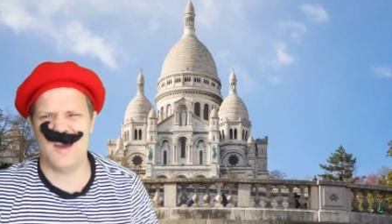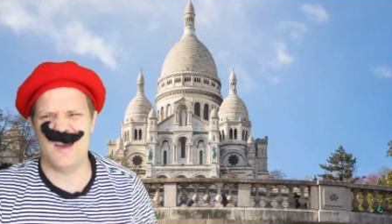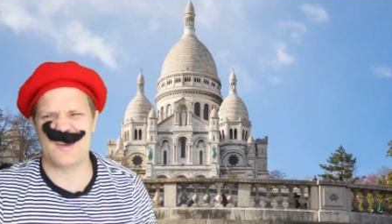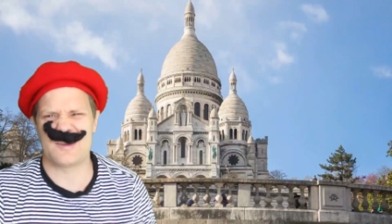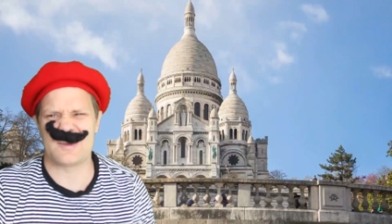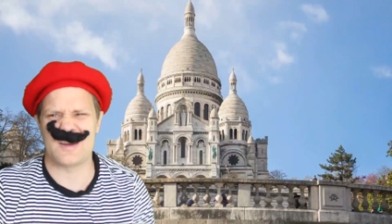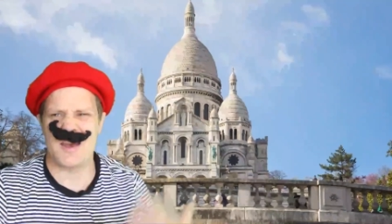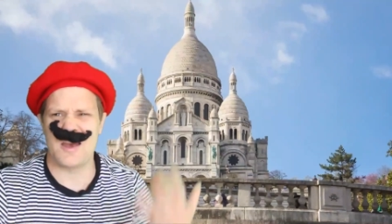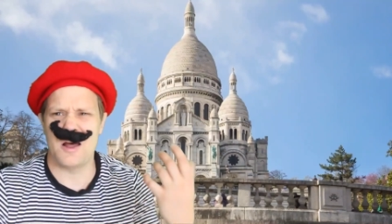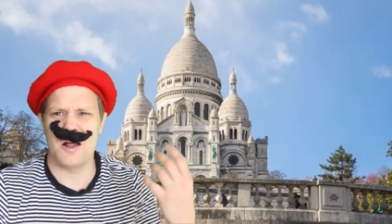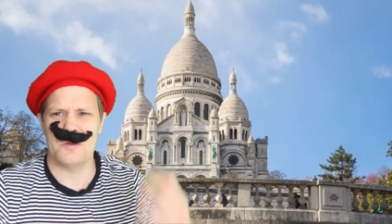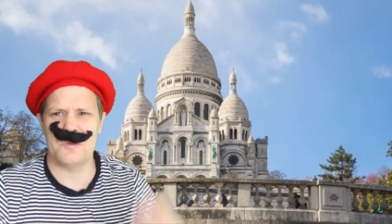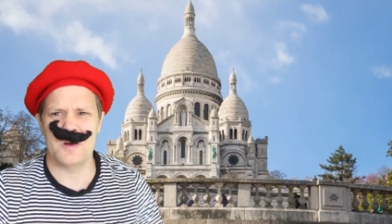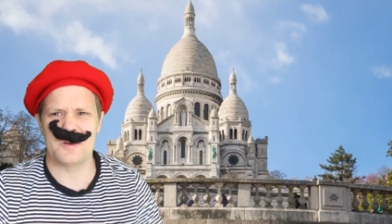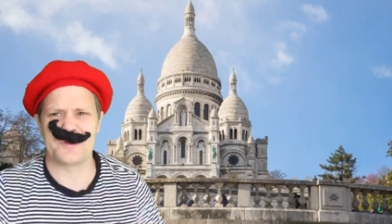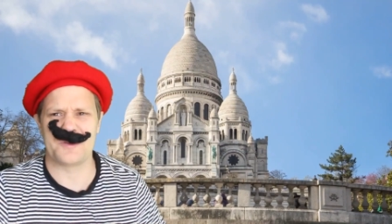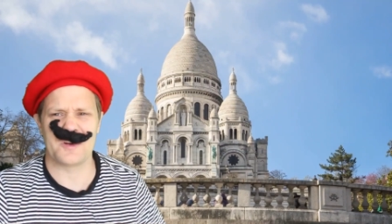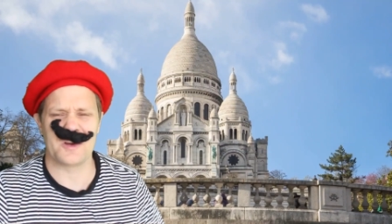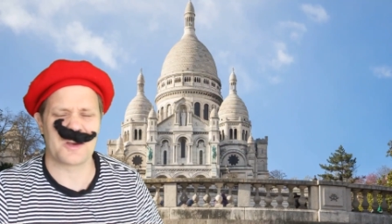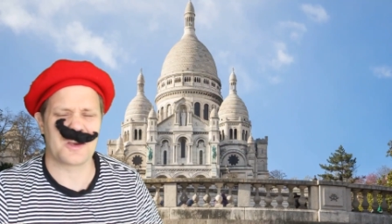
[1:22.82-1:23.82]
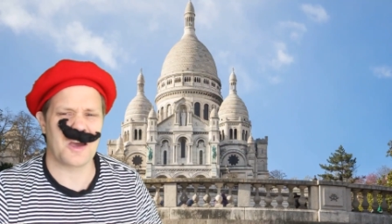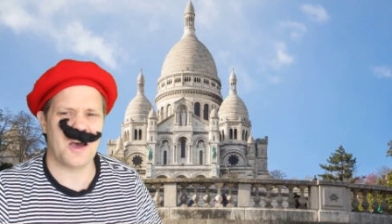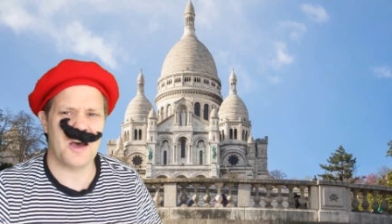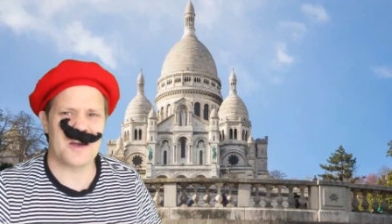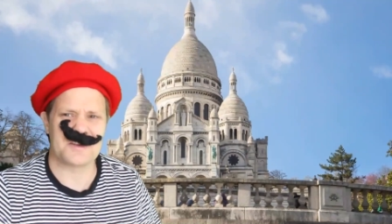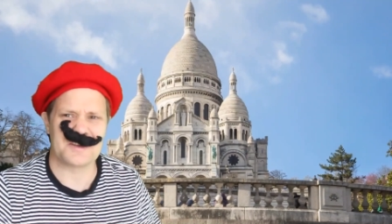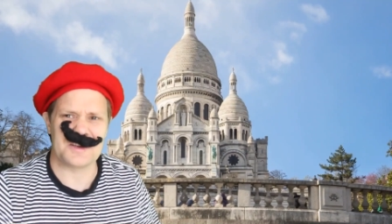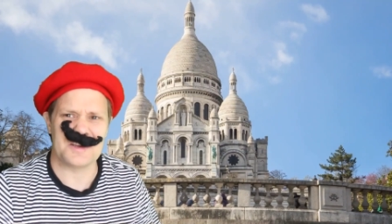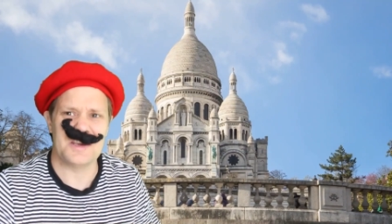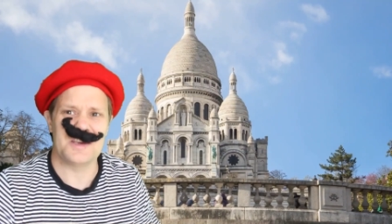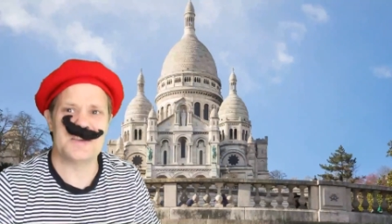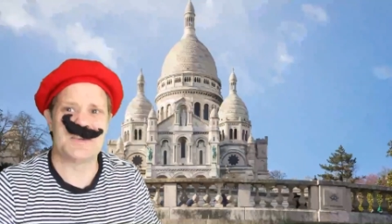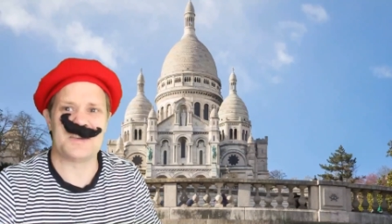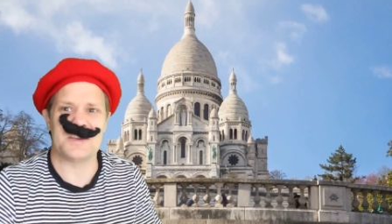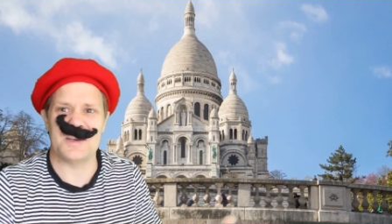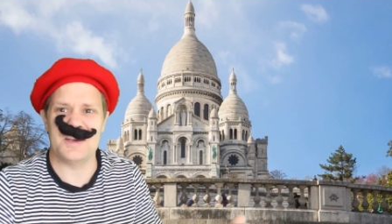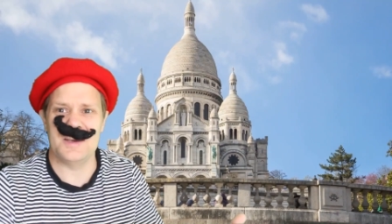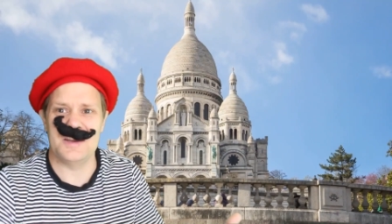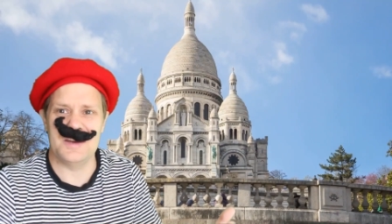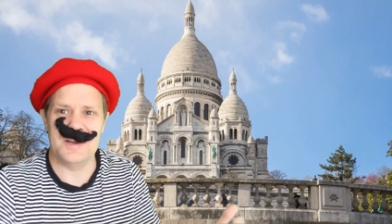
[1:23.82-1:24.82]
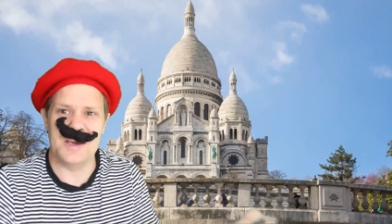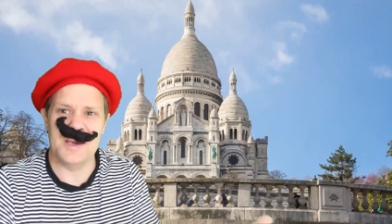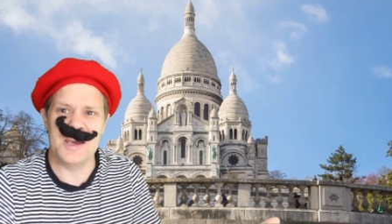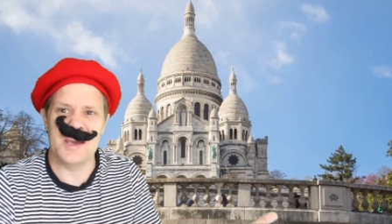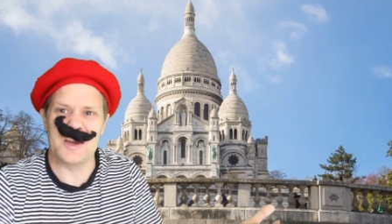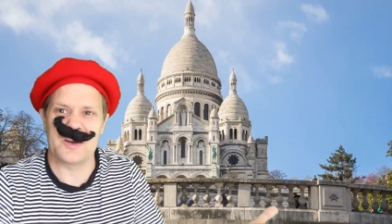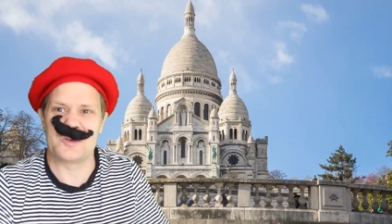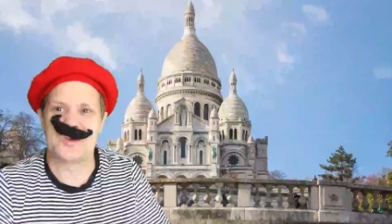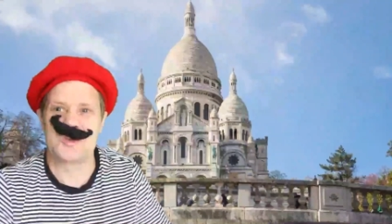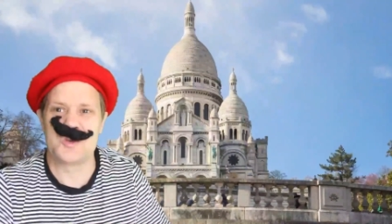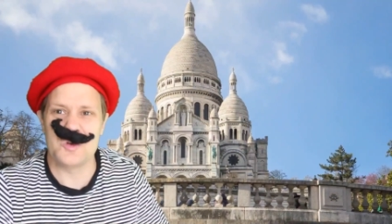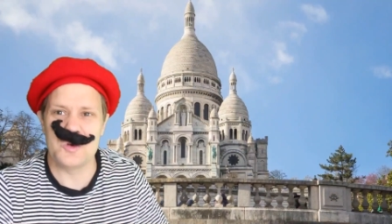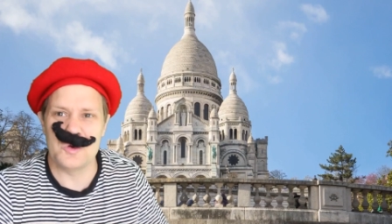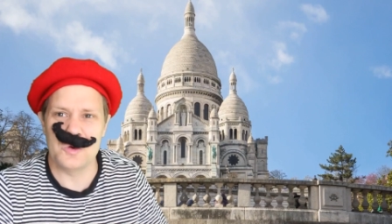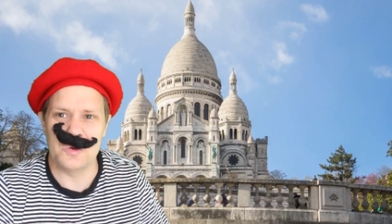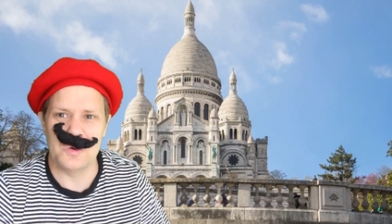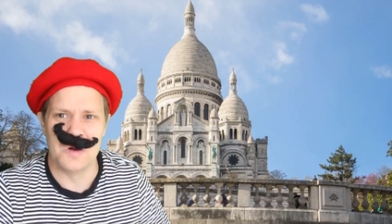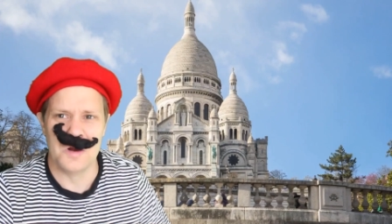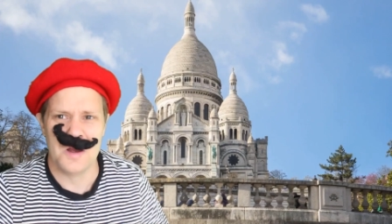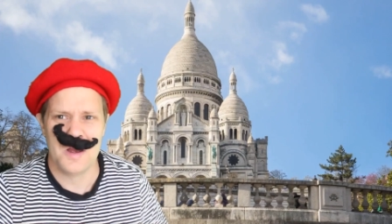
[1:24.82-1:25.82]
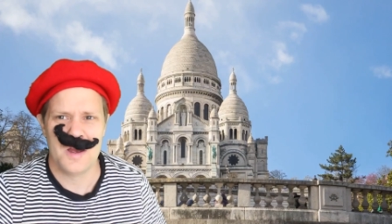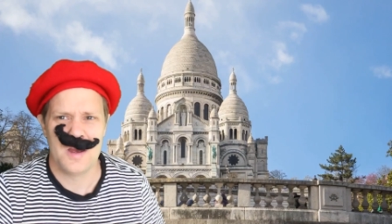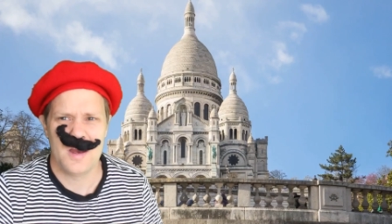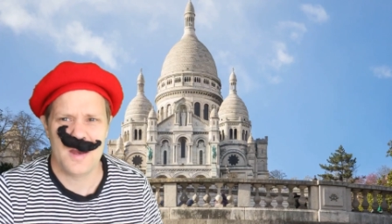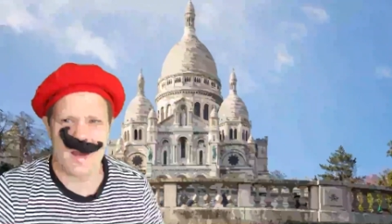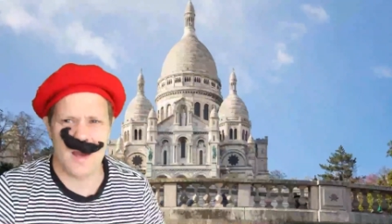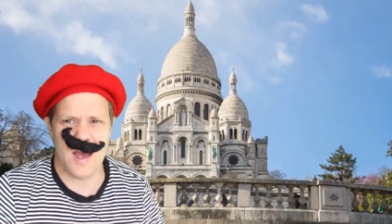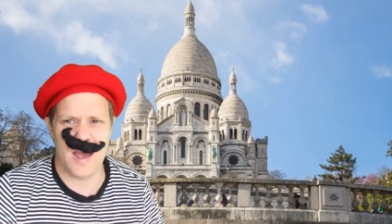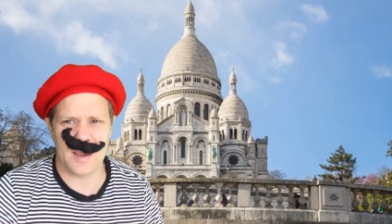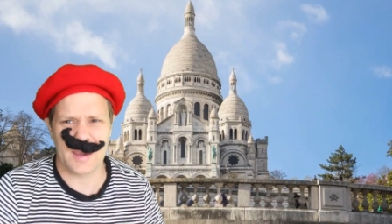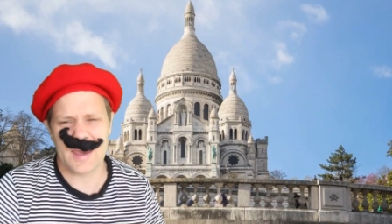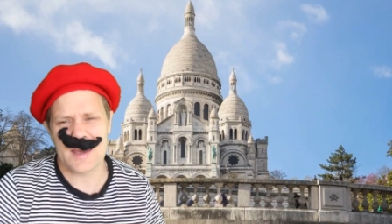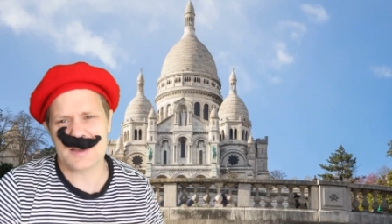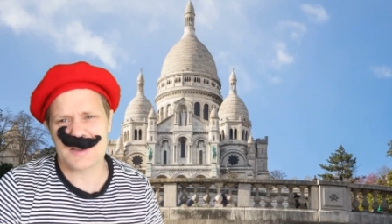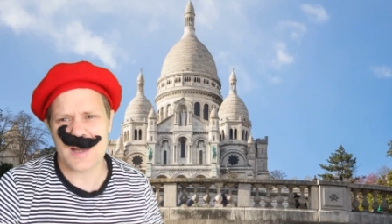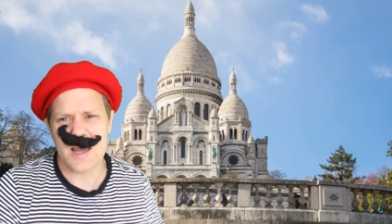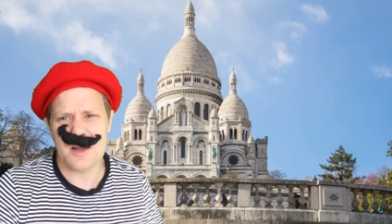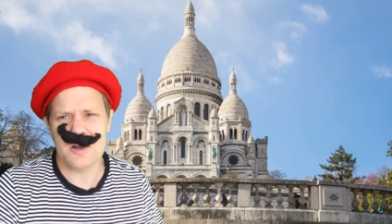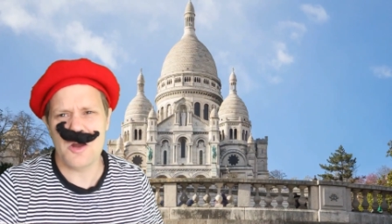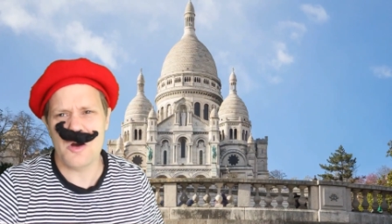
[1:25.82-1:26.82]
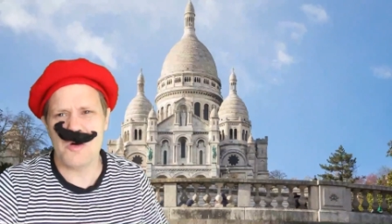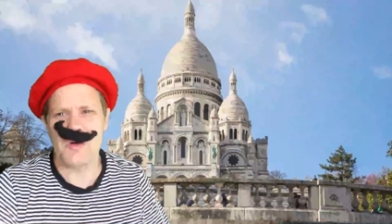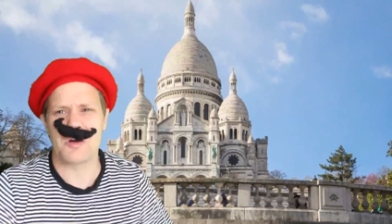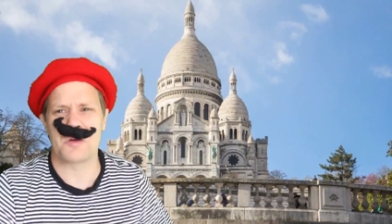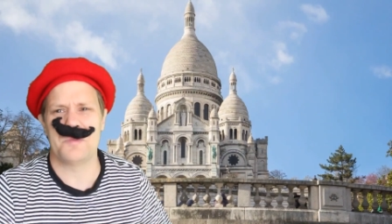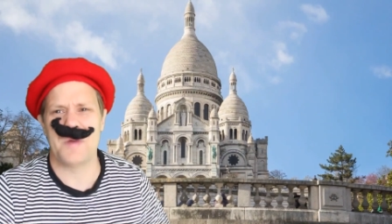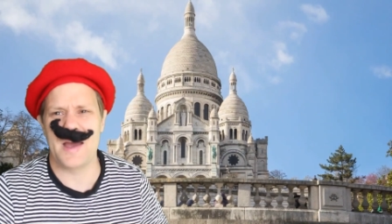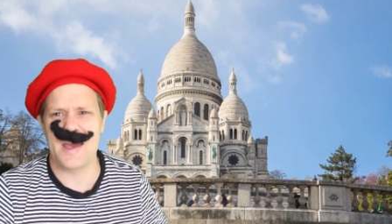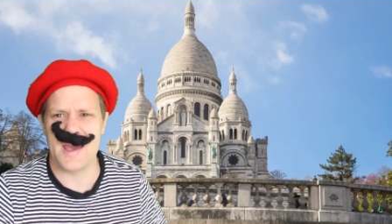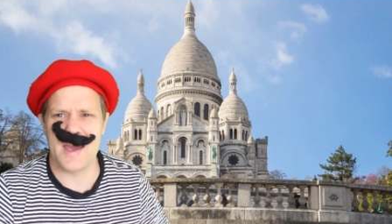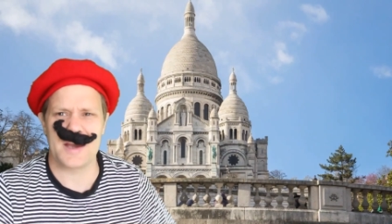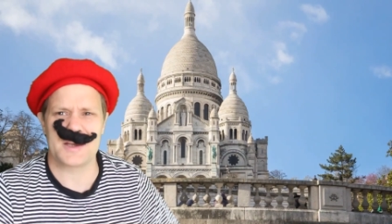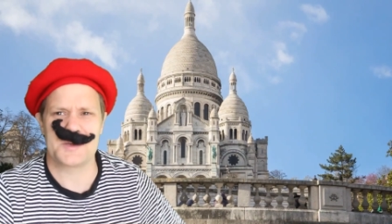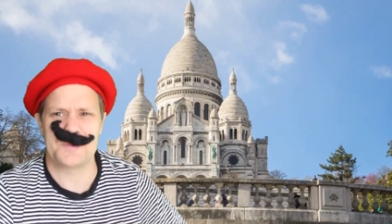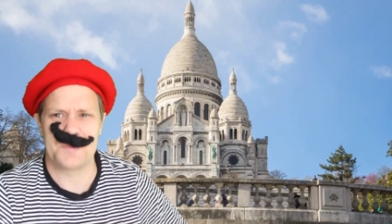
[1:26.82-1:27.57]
Yes, I almost forgot he is in here too. I guess I lowered my